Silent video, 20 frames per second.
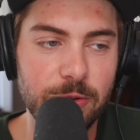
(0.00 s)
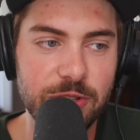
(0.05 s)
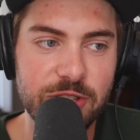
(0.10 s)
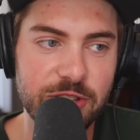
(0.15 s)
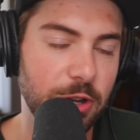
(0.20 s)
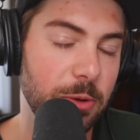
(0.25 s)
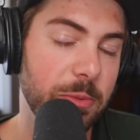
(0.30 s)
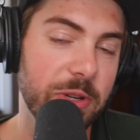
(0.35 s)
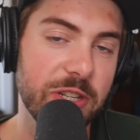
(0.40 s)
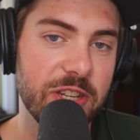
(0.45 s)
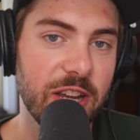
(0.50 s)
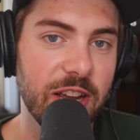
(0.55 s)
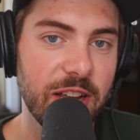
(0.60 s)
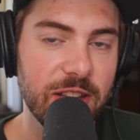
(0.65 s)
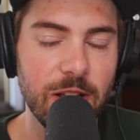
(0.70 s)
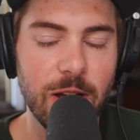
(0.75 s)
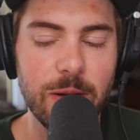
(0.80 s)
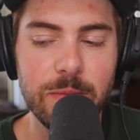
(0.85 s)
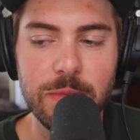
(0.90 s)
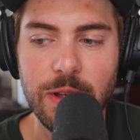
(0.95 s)
would still be
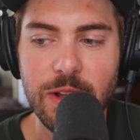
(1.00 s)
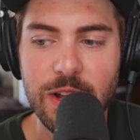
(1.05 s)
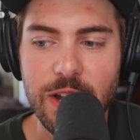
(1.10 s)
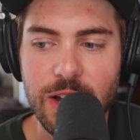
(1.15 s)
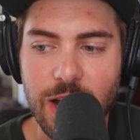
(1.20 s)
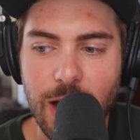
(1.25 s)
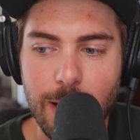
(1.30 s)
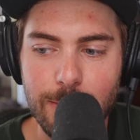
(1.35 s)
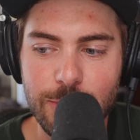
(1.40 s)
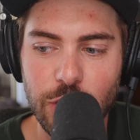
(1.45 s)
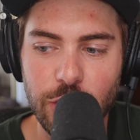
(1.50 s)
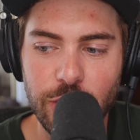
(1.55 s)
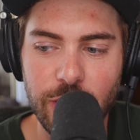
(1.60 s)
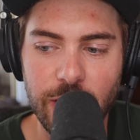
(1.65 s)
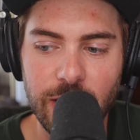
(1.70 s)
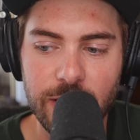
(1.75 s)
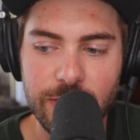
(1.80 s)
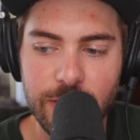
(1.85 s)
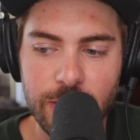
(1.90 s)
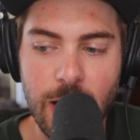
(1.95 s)
saying no. I'm
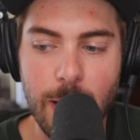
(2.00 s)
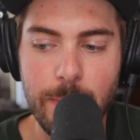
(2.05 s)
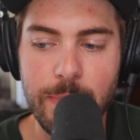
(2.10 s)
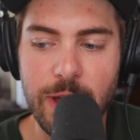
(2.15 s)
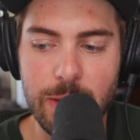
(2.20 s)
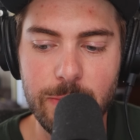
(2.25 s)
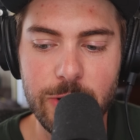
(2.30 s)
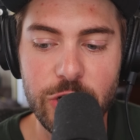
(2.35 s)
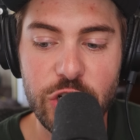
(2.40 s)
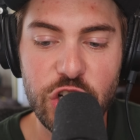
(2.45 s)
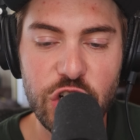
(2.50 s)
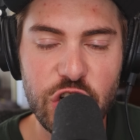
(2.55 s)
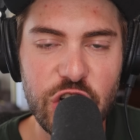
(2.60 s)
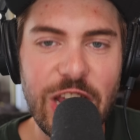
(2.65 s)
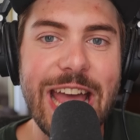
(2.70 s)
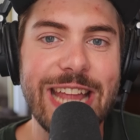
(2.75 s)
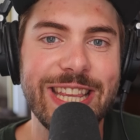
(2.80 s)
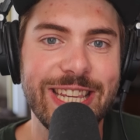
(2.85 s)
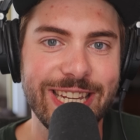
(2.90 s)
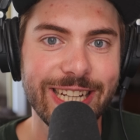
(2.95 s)
joking. They're not paying me
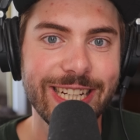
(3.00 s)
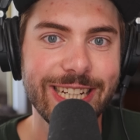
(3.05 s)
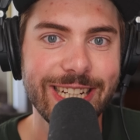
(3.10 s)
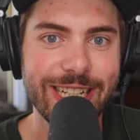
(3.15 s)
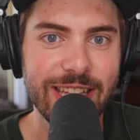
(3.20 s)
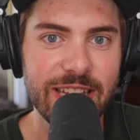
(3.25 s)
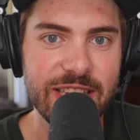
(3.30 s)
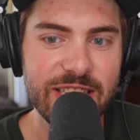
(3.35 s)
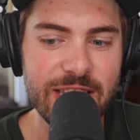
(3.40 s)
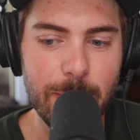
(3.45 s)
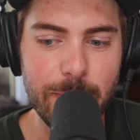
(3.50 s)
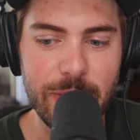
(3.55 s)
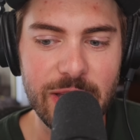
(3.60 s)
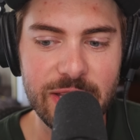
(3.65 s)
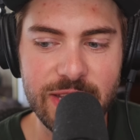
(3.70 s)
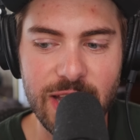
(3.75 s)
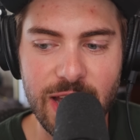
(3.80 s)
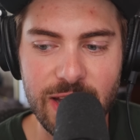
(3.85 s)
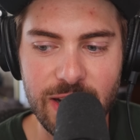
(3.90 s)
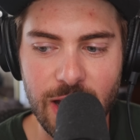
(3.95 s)
shit. They sent me a
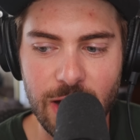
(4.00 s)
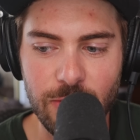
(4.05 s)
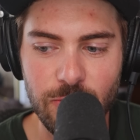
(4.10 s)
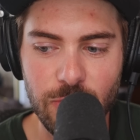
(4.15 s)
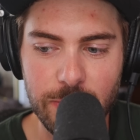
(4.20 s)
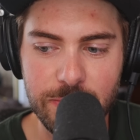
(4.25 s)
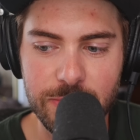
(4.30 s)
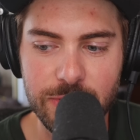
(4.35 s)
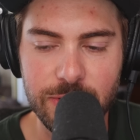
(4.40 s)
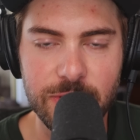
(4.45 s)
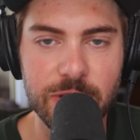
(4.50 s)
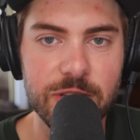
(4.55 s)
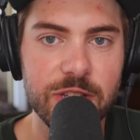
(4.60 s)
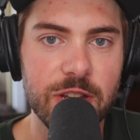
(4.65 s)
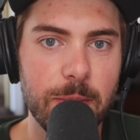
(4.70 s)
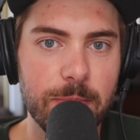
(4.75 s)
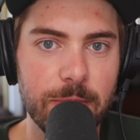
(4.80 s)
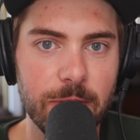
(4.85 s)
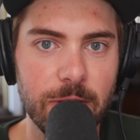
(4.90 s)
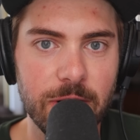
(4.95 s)
tent. I ripped the
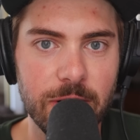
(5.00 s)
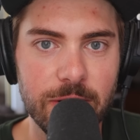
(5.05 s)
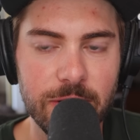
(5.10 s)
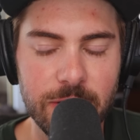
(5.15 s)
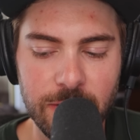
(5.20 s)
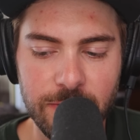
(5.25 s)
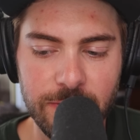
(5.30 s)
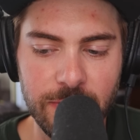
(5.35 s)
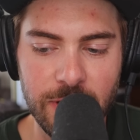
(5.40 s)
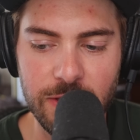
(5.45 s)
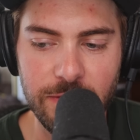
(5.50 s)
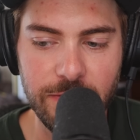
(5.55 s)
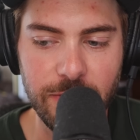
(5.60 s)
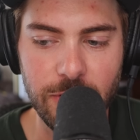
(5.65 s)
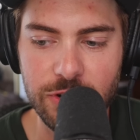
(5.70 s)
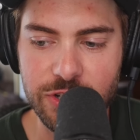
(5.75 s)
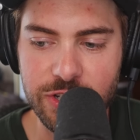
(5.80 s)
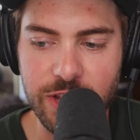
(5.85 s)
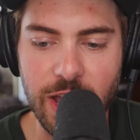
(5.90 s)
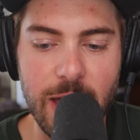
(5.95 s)
zipper in the
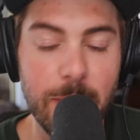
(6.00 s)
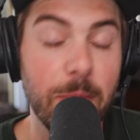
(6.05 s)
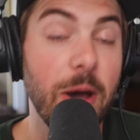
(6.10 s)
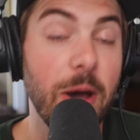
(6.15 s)
first day,